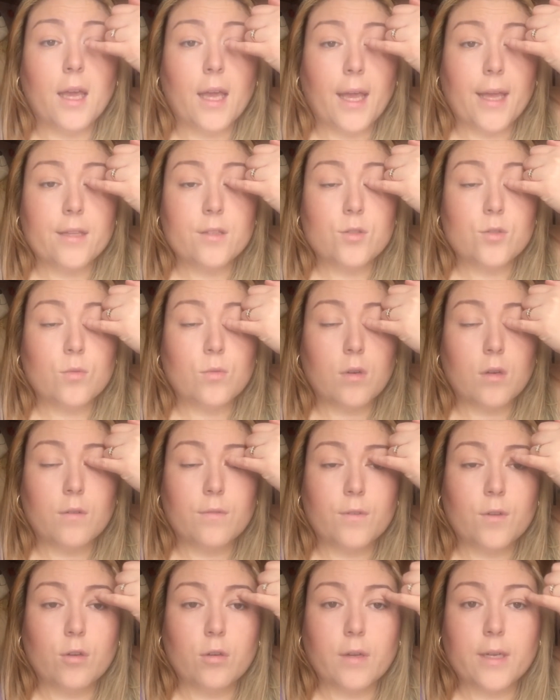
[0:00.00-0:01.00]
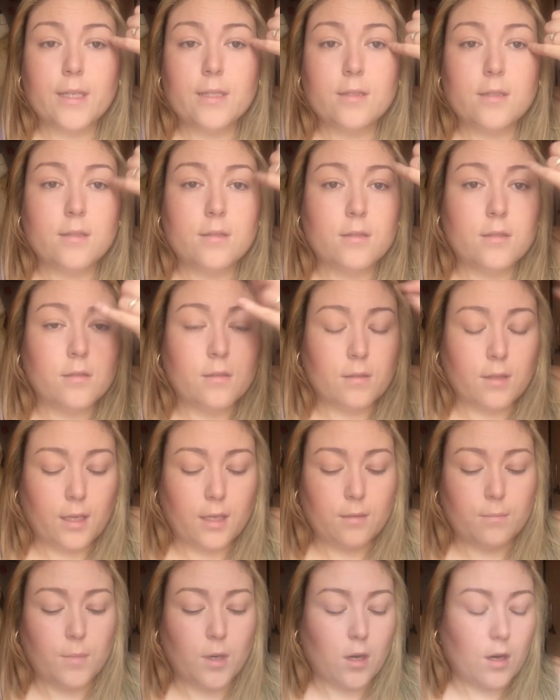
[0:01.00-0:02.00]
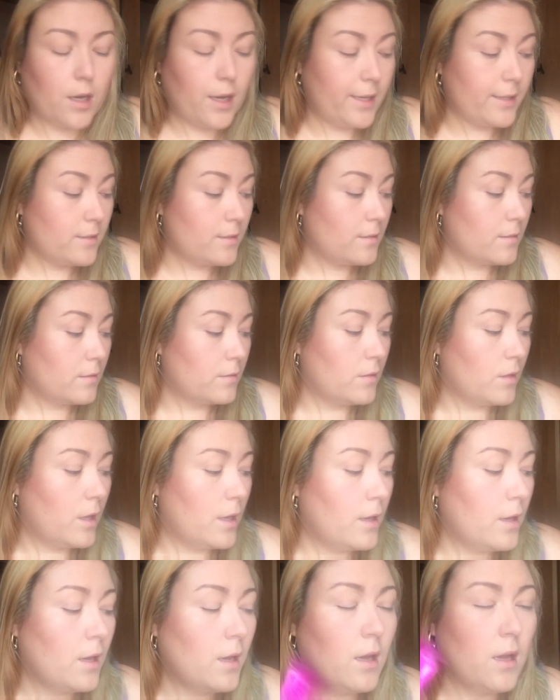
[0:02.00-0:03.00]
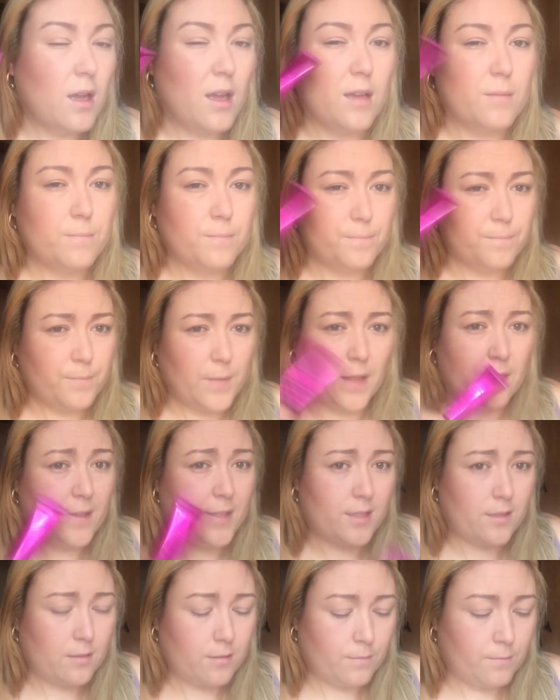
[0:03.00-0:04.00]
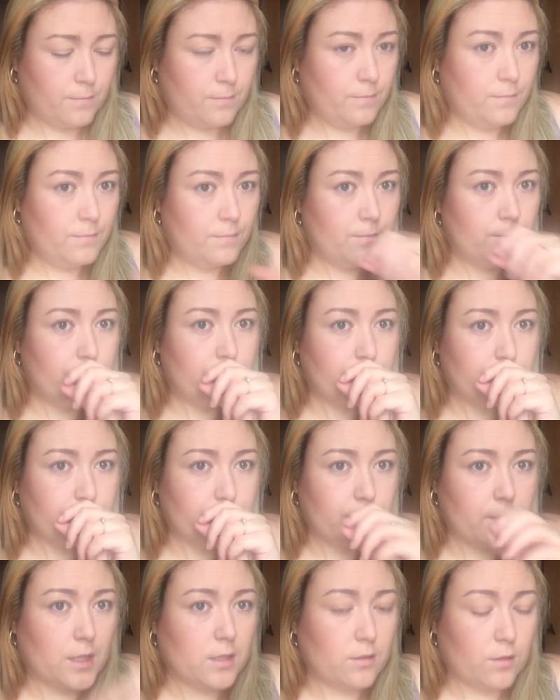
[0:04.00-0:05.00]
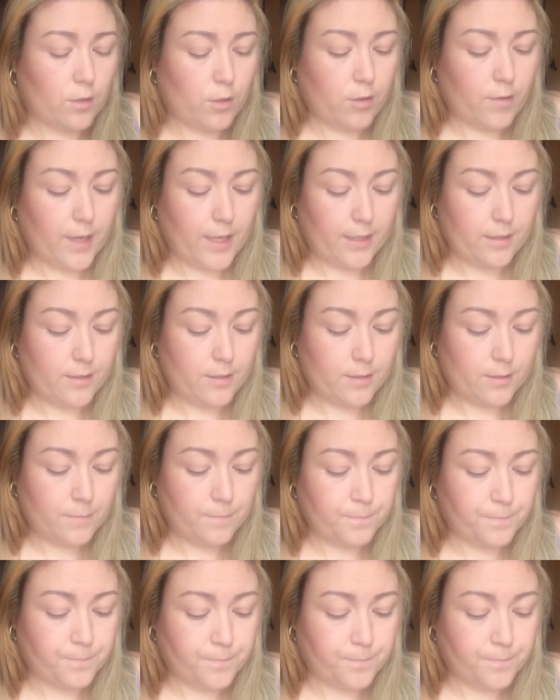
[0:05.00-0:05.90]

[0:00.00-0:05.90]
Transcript: it sort of creased in my eyes, and this doesn't crease,